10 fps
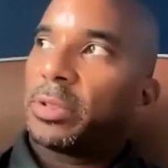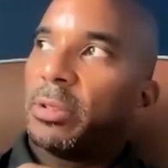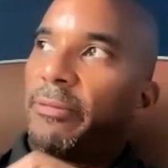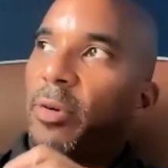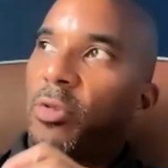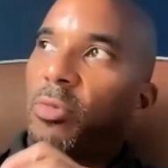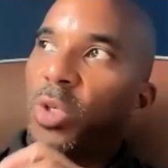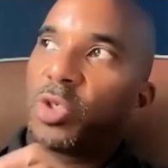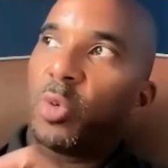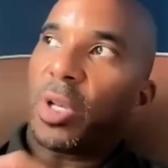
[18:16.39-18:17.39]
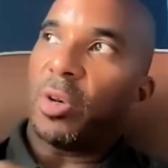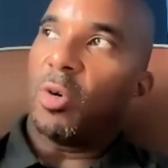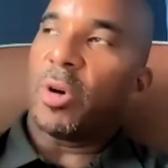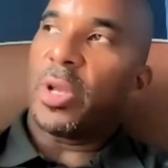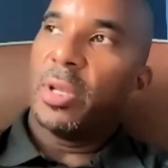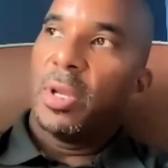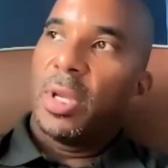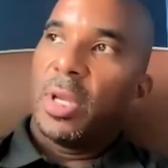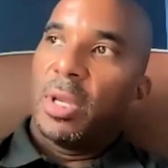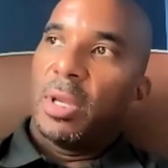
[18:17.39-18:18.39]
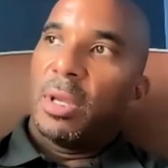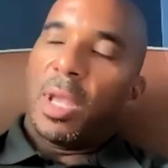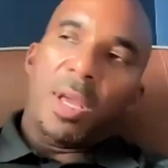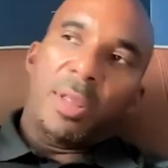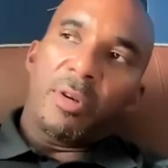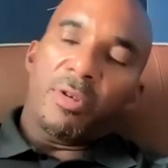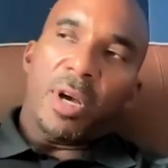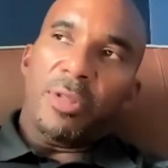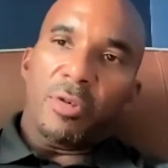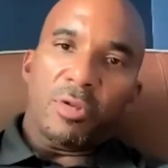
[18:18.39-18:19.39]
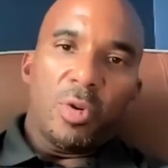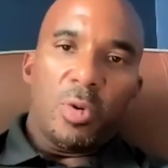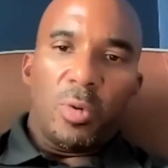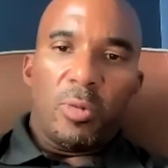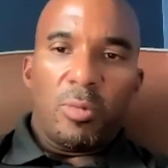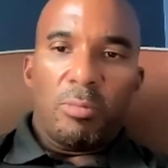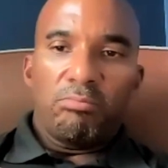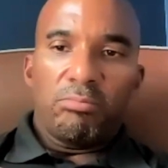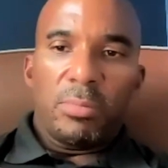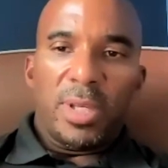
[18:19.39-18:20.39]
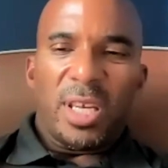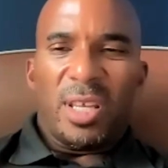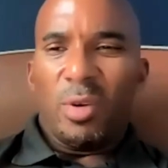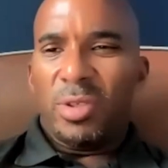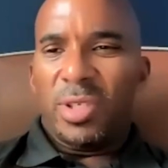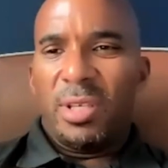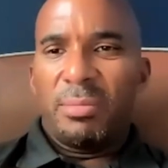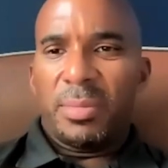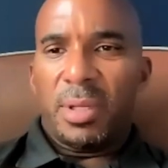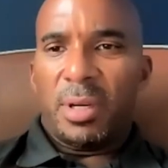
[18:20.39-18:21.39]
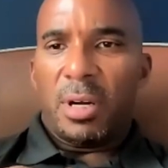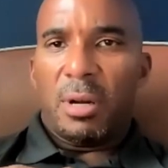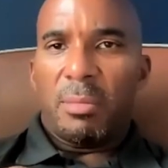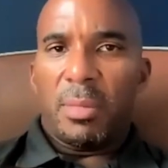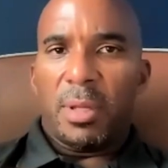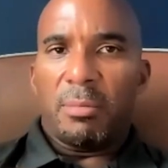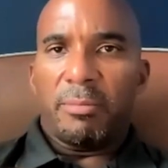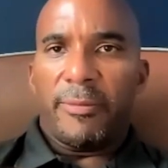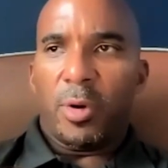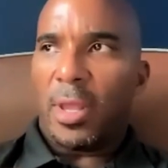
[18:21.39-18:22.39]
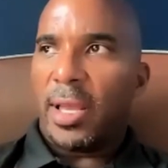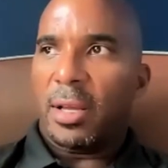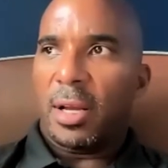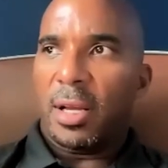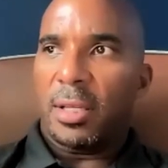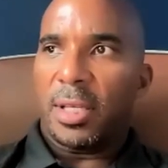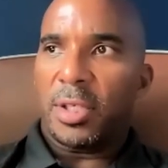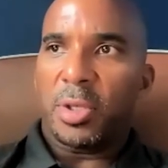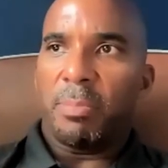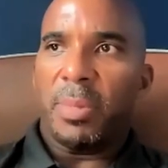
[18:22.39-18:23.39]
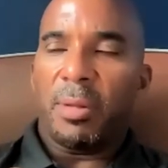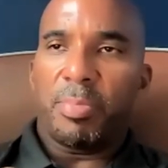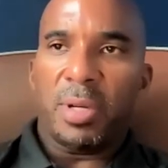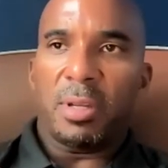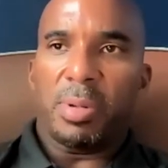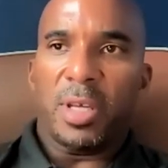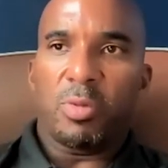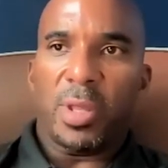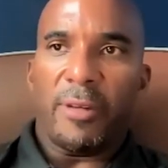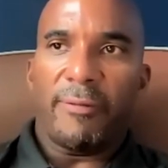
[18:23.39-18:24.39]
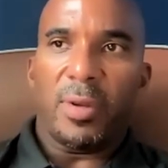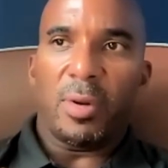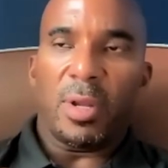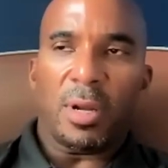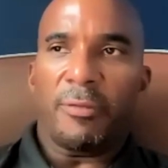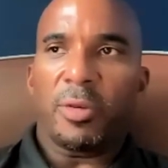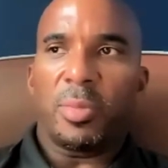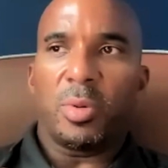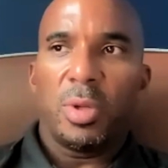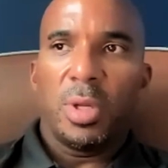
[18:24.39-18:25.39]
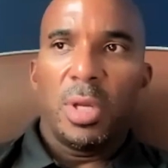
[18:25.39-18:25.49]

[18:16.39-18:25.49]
Some folks wish to ignore it. And there's others who get guilty and feel like they shouldn't be put in a place where they feel uncomfortable.